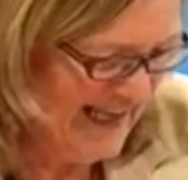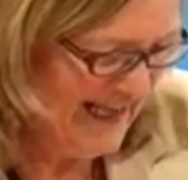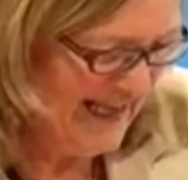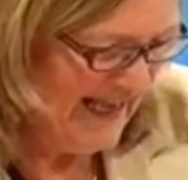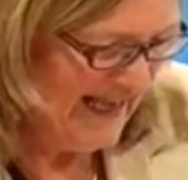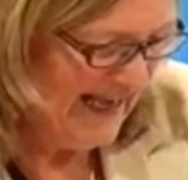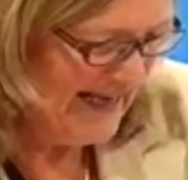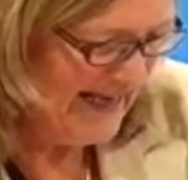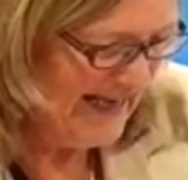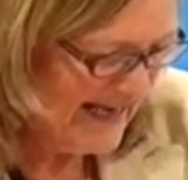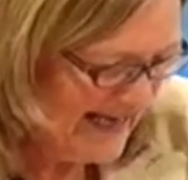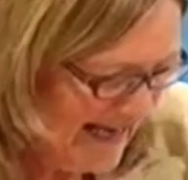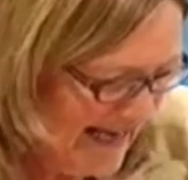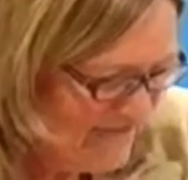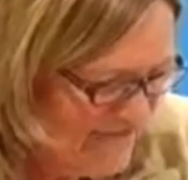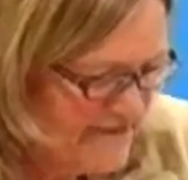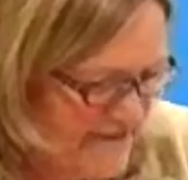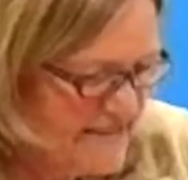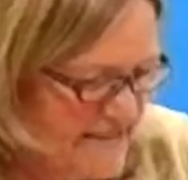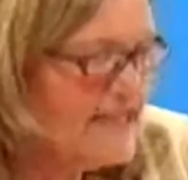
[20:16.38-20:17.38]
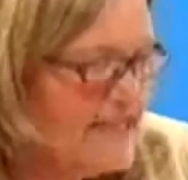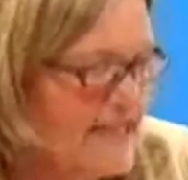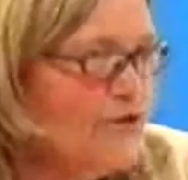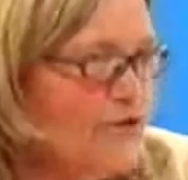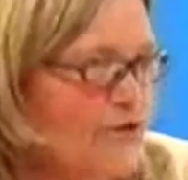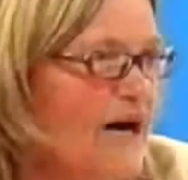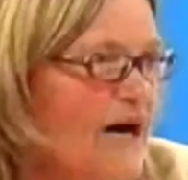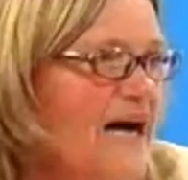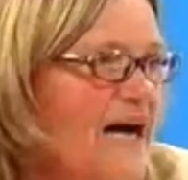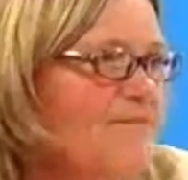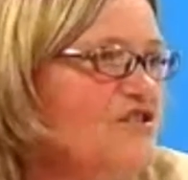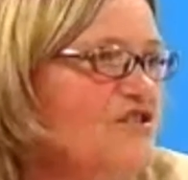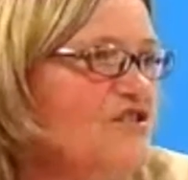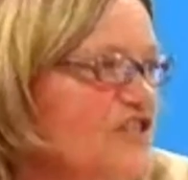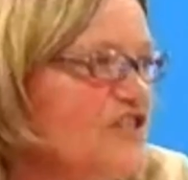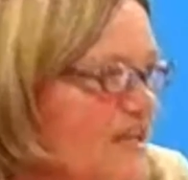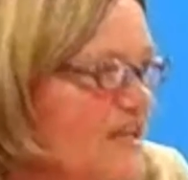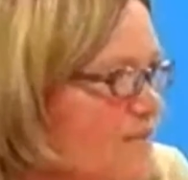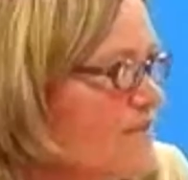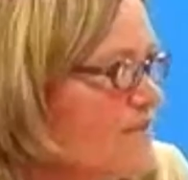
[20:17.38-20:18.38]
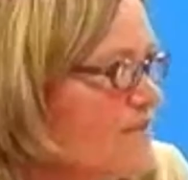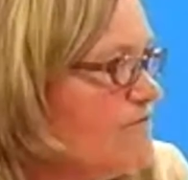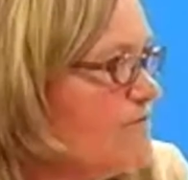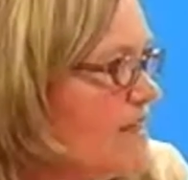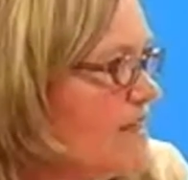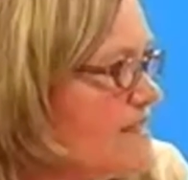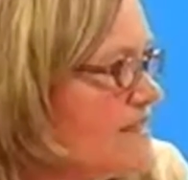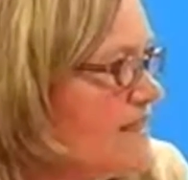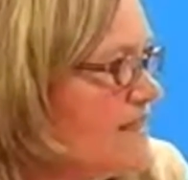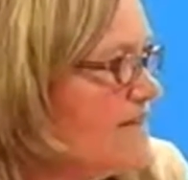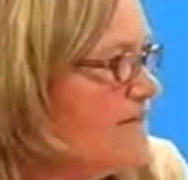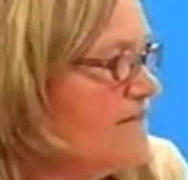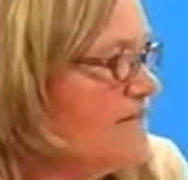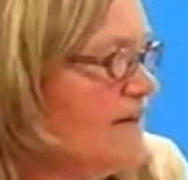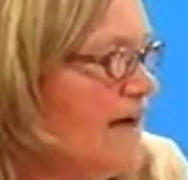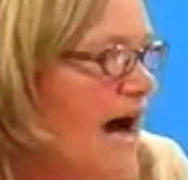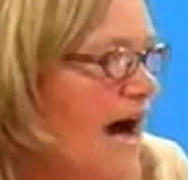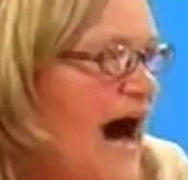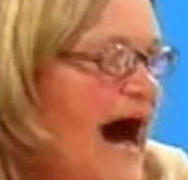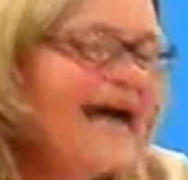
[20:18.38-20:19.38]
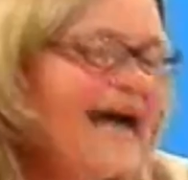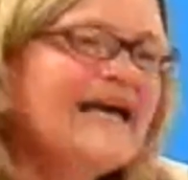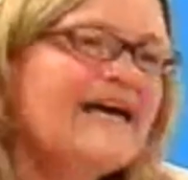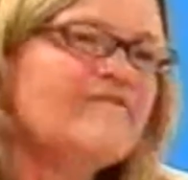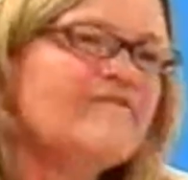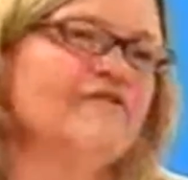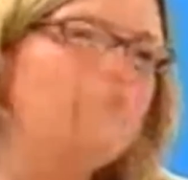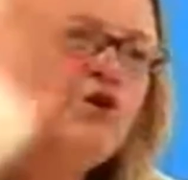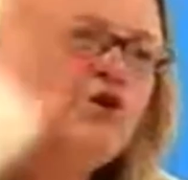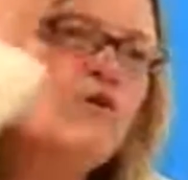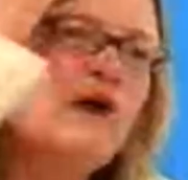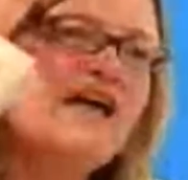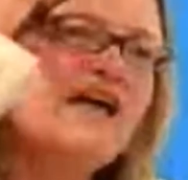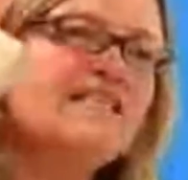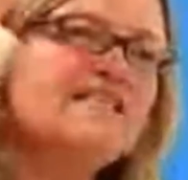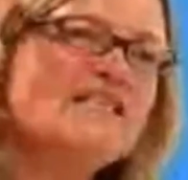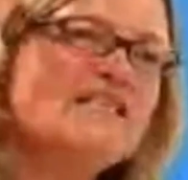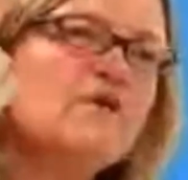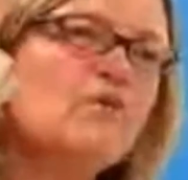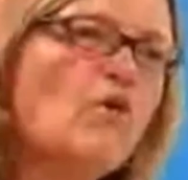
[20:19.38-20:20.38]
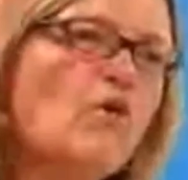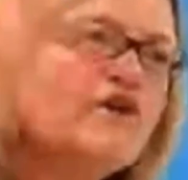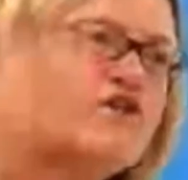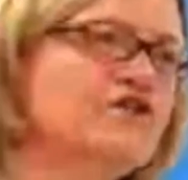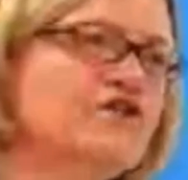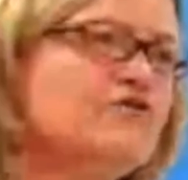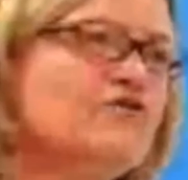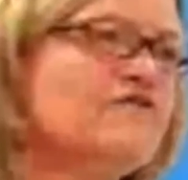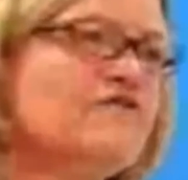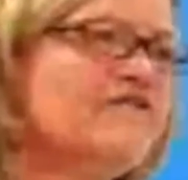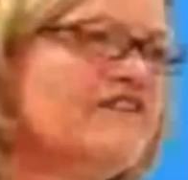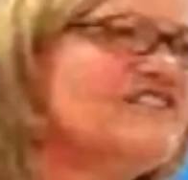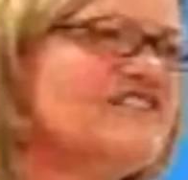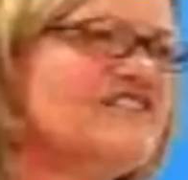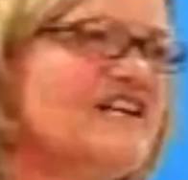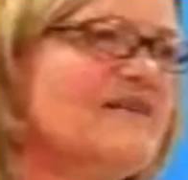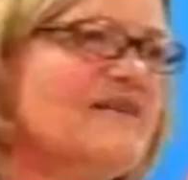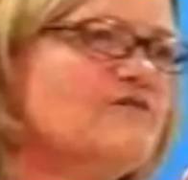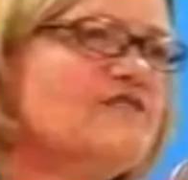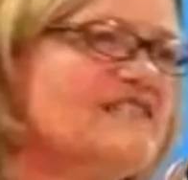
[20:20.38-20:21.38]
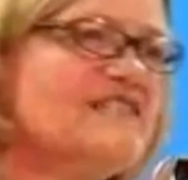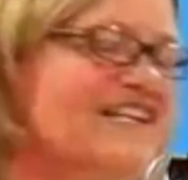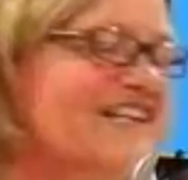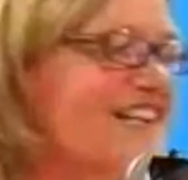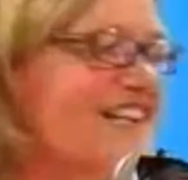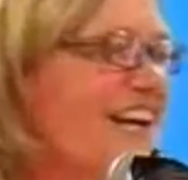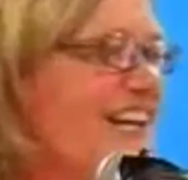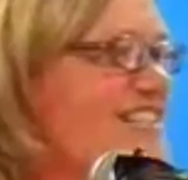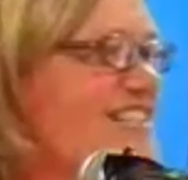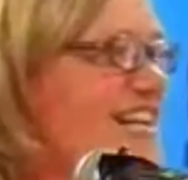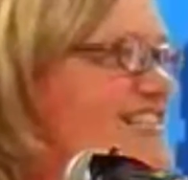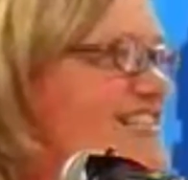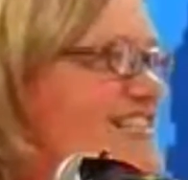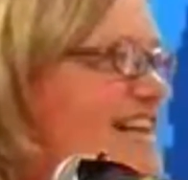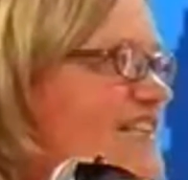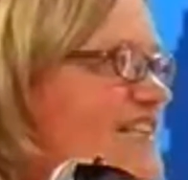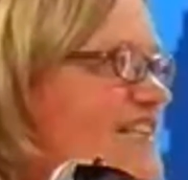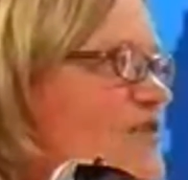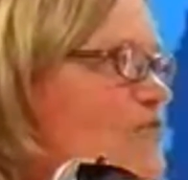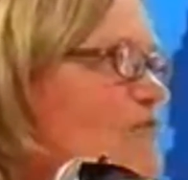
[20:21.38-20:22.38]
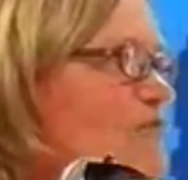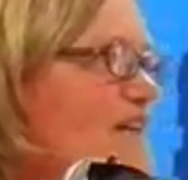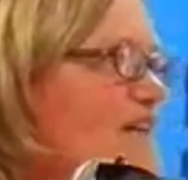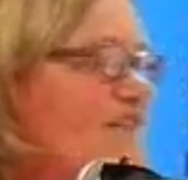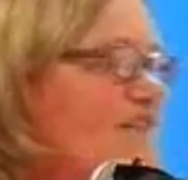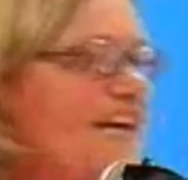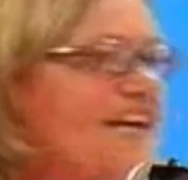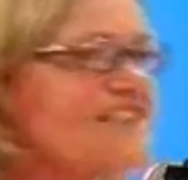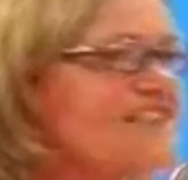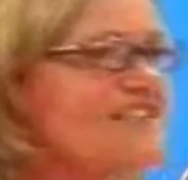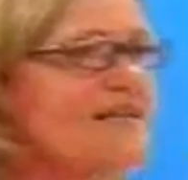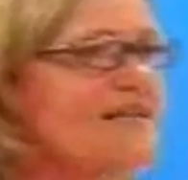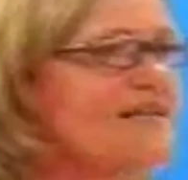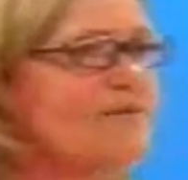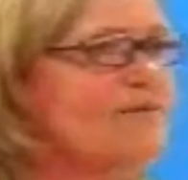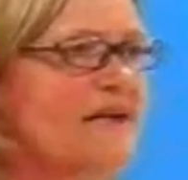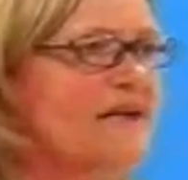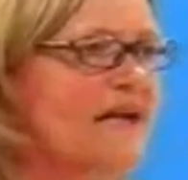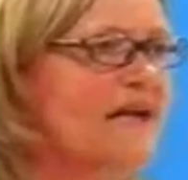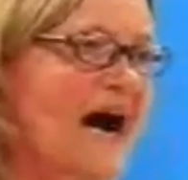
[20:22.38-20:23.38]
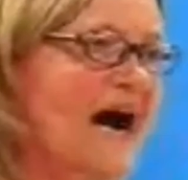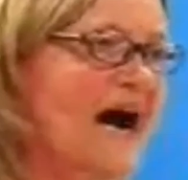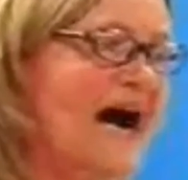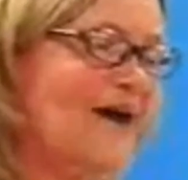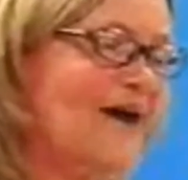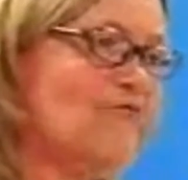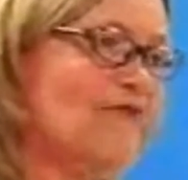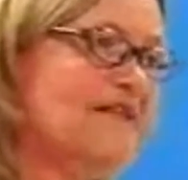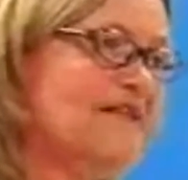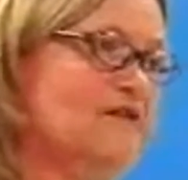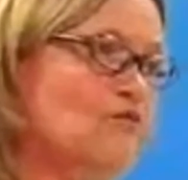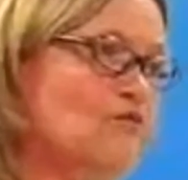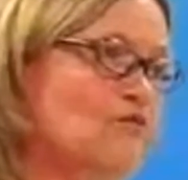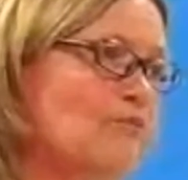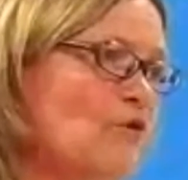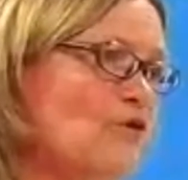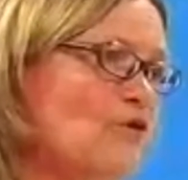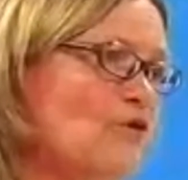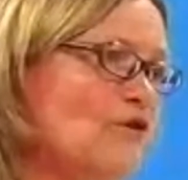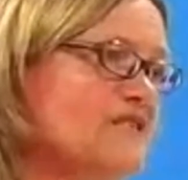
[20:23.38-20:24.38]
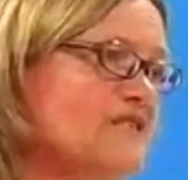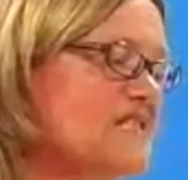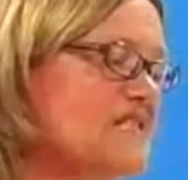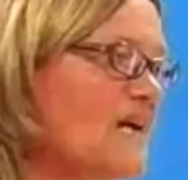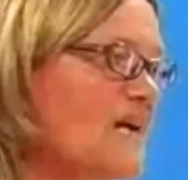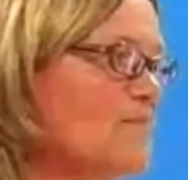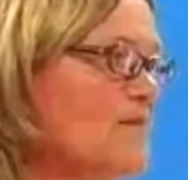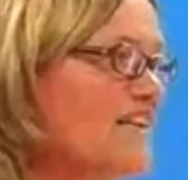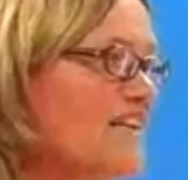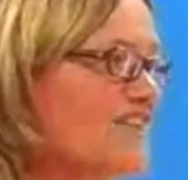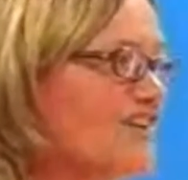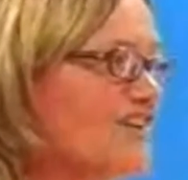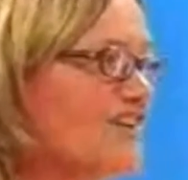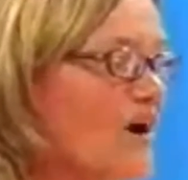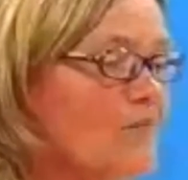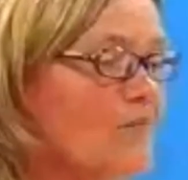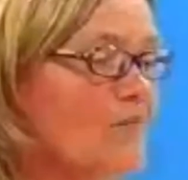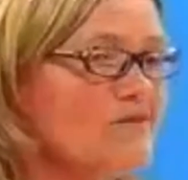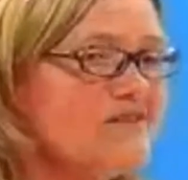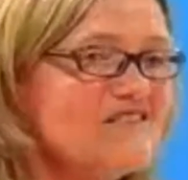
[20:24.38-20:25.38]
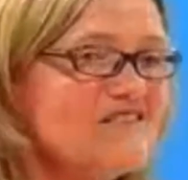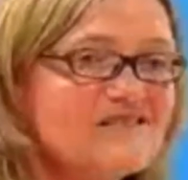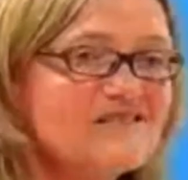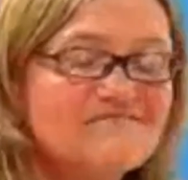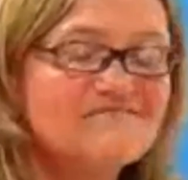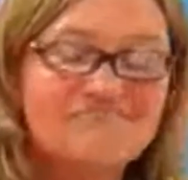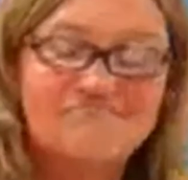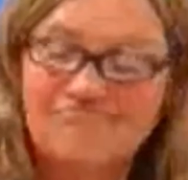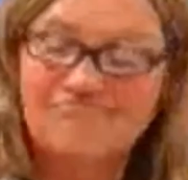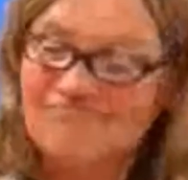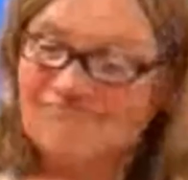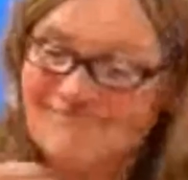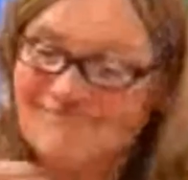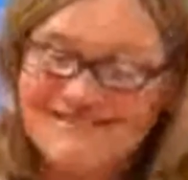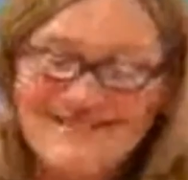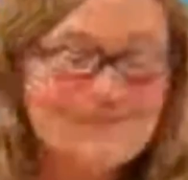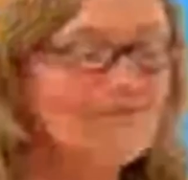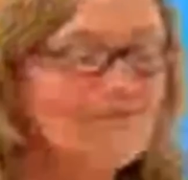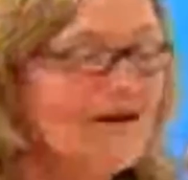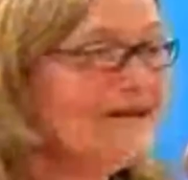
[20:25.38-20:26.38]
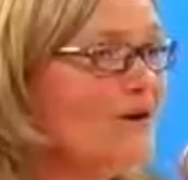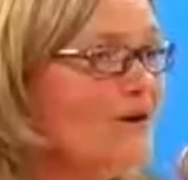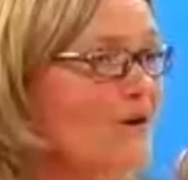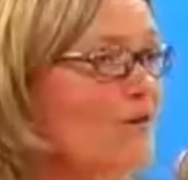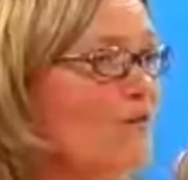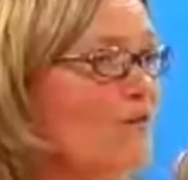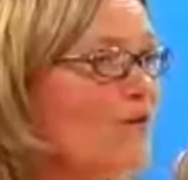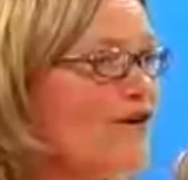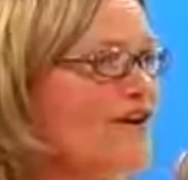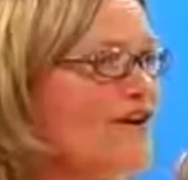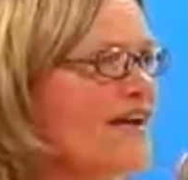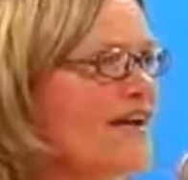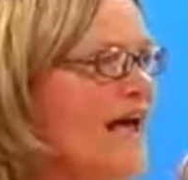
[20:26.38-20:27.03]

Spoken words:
and I have to tell you, I'm ashamed of myself. I have no idea what universe I was in as I sat round that table. I read the reports, I made the comments, did my homework.